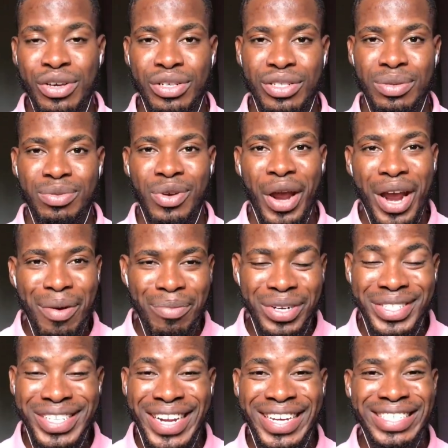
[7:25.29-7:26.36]
on the subscribe
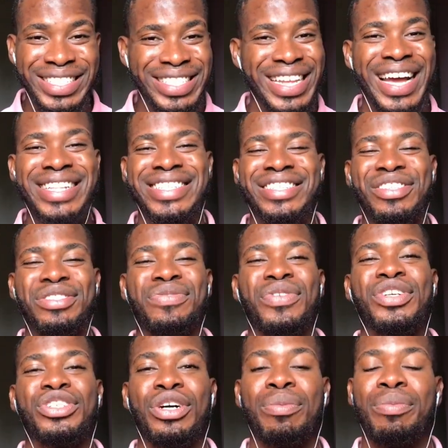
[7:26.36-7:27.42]
button and that
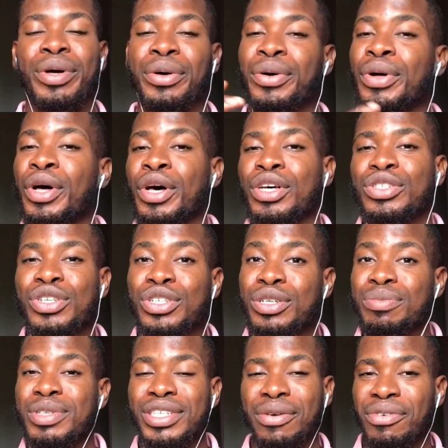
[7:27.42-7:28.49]
notification bell, so you
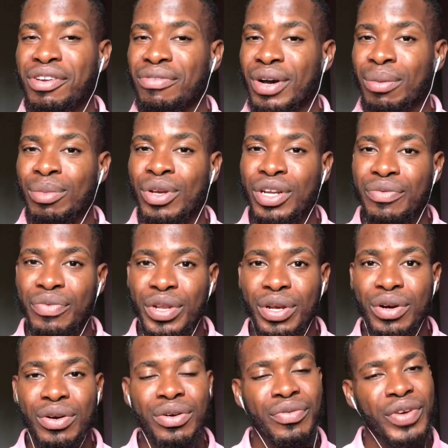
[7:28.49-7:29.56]
don't miss out whenever I upload a video.